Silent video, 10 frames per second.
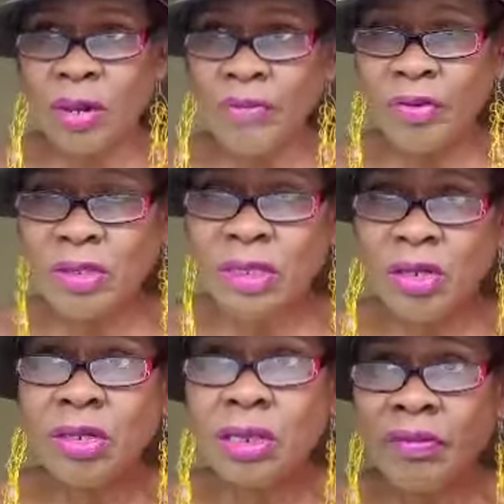If you see
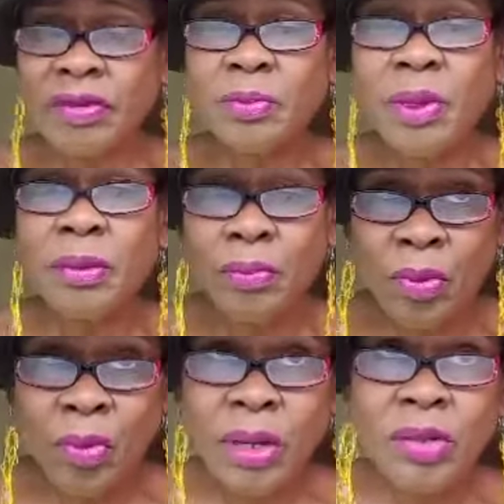yourself as being broken,